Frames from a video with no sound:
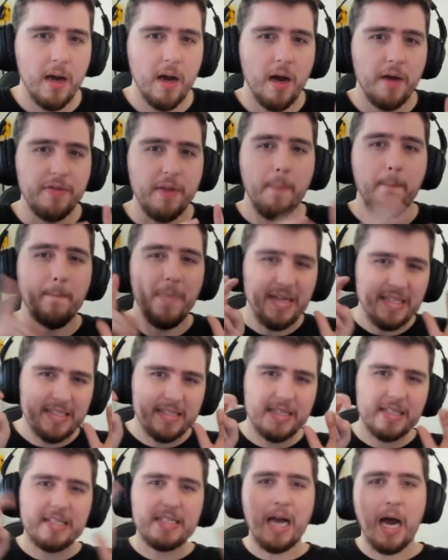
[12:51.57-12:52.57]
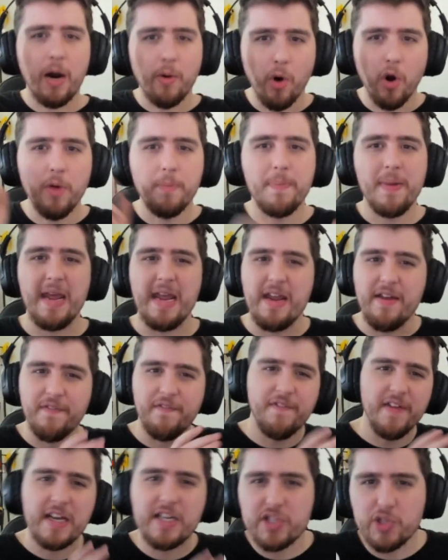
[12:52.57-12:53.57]
The muskets are OP,
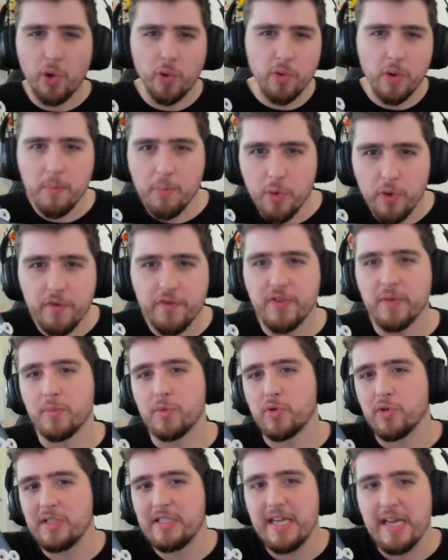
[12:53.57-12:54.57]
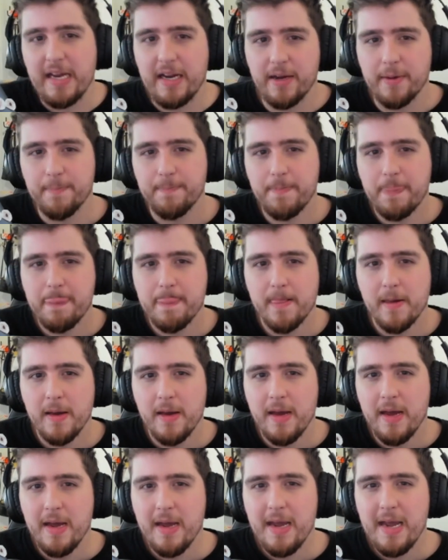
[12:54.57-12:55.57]
fix or remove them critique.
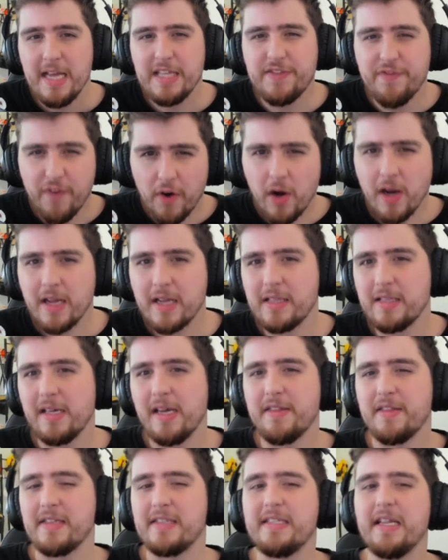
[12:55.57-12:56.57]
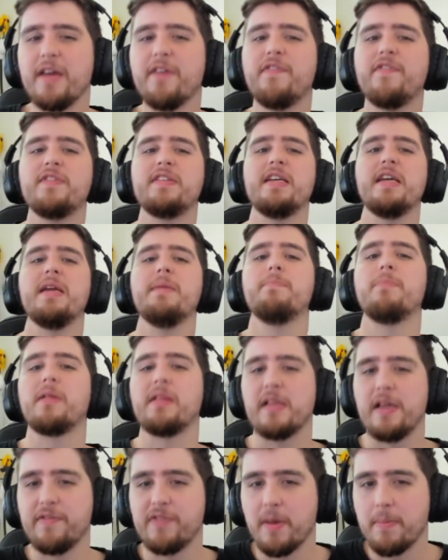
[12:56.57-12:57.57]
It's very clear the dev team
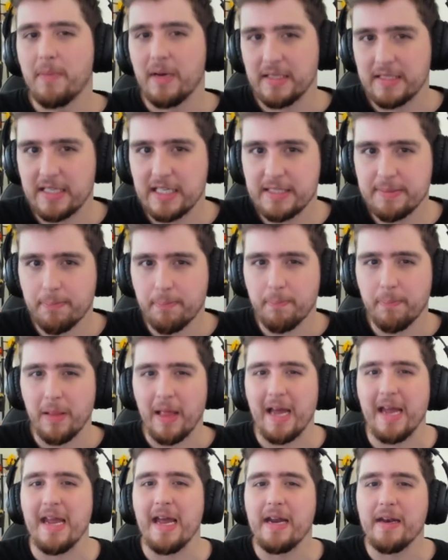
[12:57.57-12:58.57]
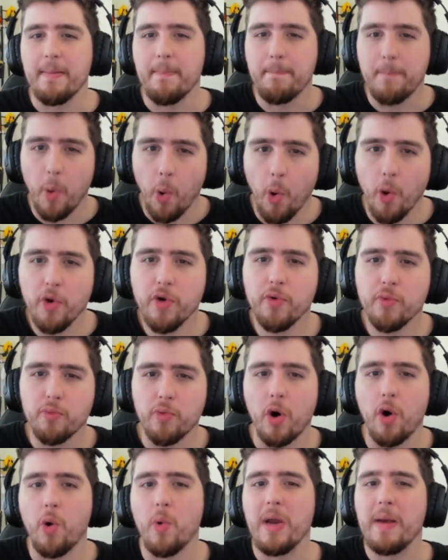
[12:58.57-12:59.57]
believe that muskets play an important
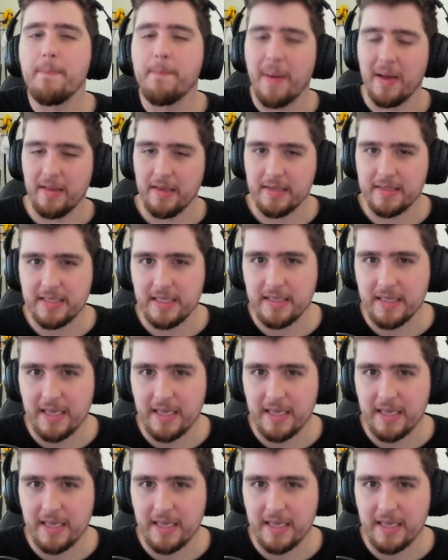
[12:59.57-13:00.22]
role in balancing the